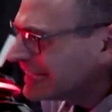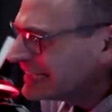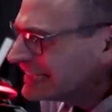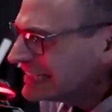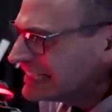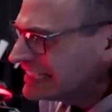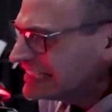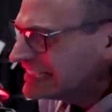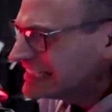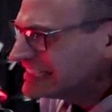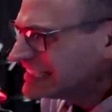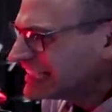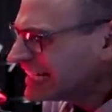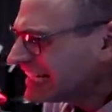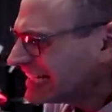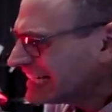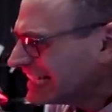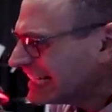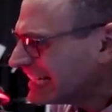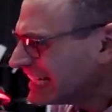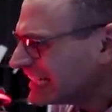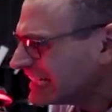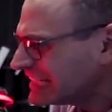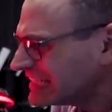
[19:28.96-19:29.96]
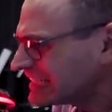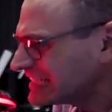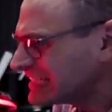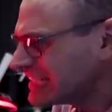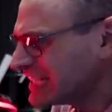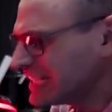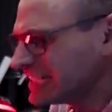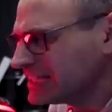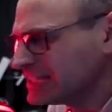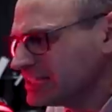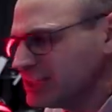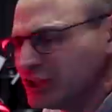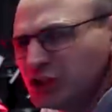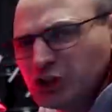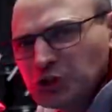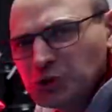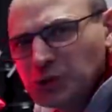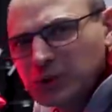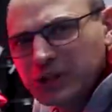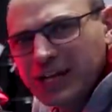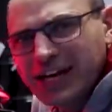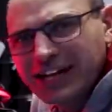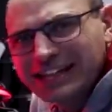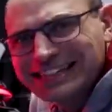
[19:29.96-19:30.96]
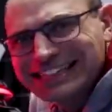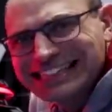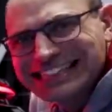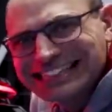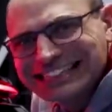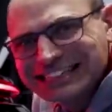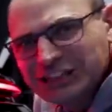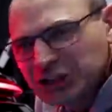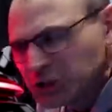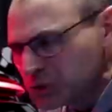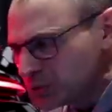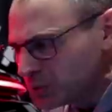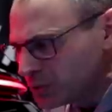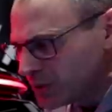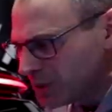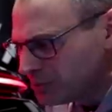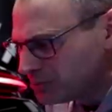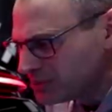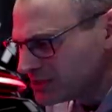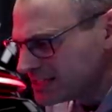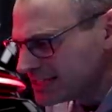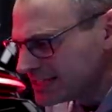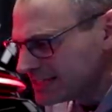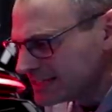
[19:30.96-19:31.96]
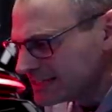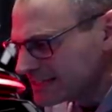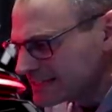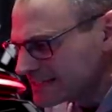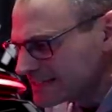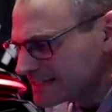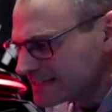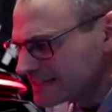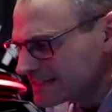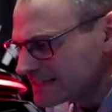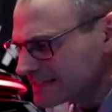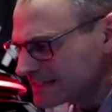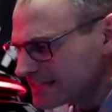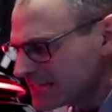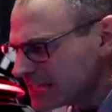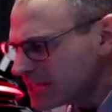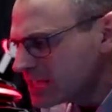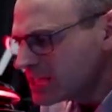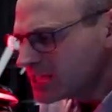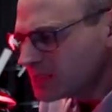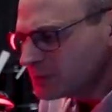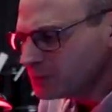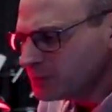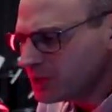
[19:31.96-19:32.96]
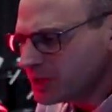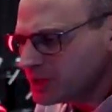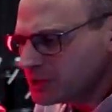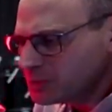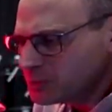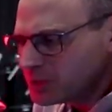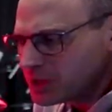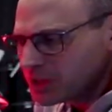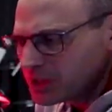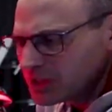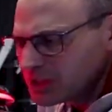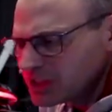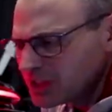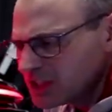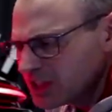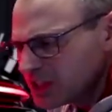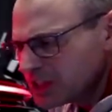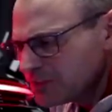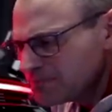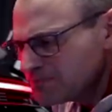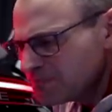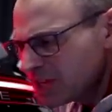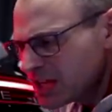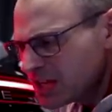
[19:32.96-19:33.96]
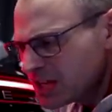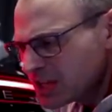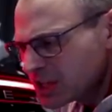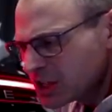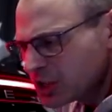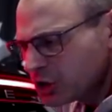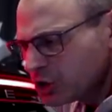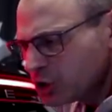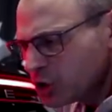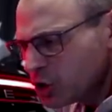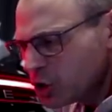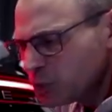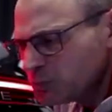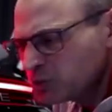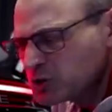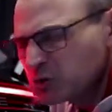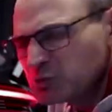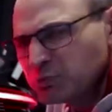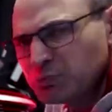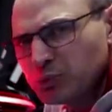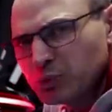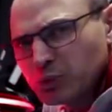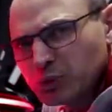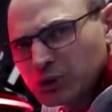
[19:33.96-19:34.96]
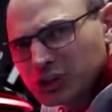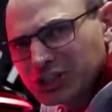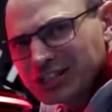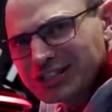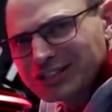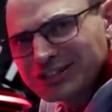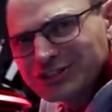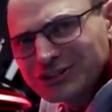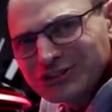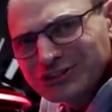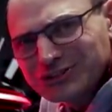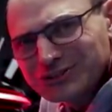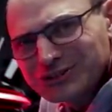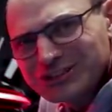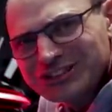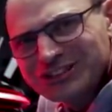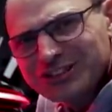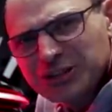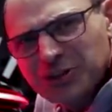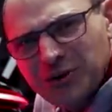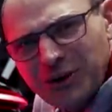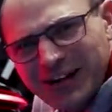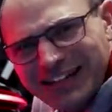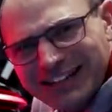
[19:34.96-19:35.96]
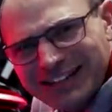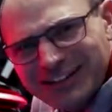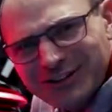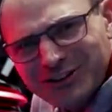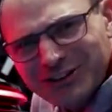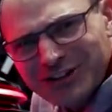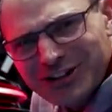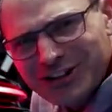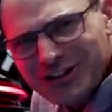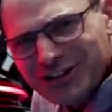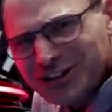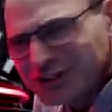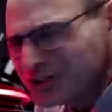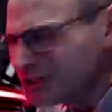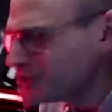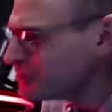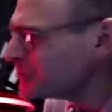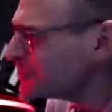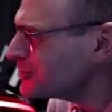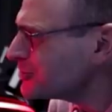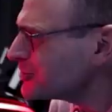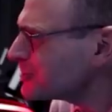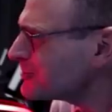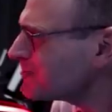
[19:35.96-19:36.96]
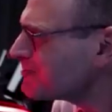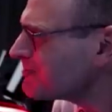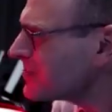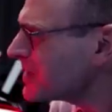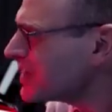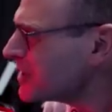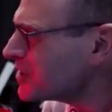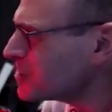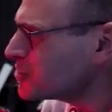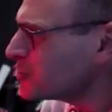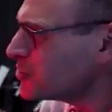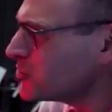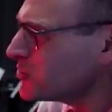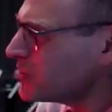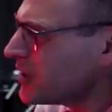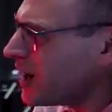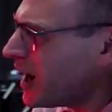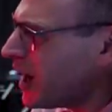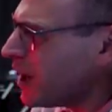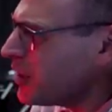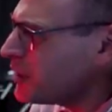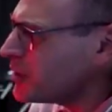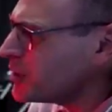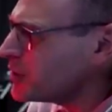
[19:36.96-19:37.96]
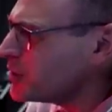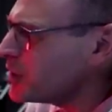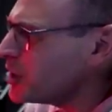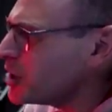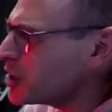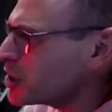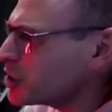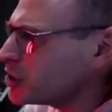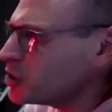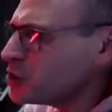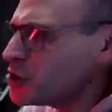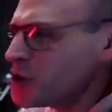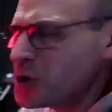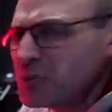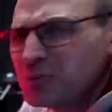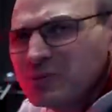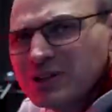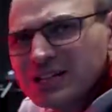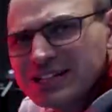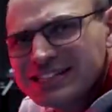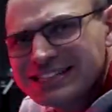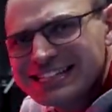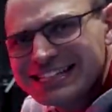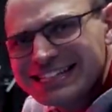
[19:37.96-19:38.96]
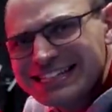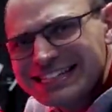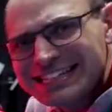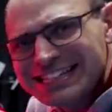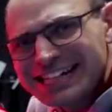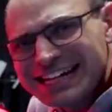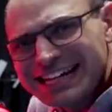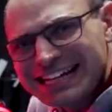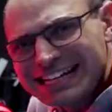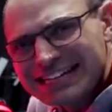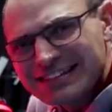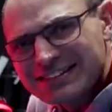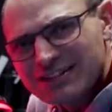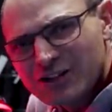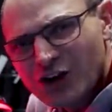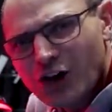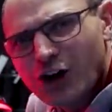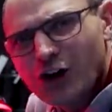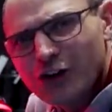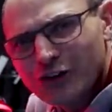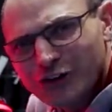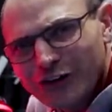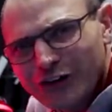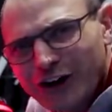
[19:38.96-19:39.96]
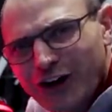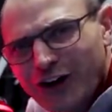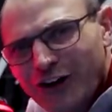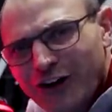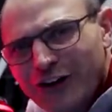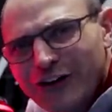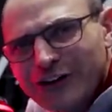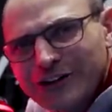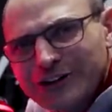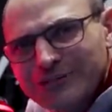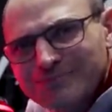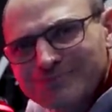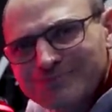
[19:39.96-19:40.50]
at the design lines that the new 992 represents. By the way, the chrome sport exhaust quite look good to the other chrome details on the car.